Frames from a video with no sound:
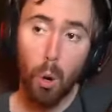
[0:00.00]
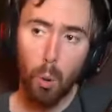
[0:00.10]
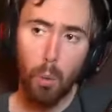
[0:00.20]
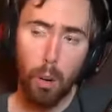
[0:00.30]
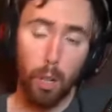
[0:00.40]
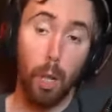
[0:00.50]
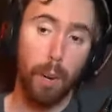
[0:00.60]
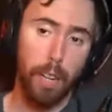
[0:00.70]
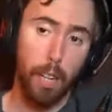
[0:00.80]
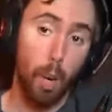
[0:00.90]
We are
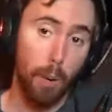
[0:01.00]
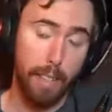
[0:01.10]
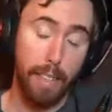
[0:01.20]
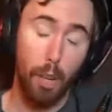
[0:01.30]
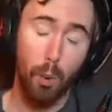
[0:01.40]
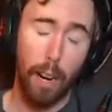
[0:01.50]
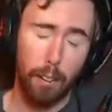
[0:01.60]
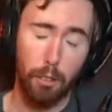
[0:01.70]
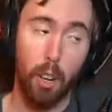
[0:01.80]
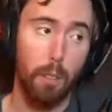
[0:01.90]
going to go and kill Rexxar.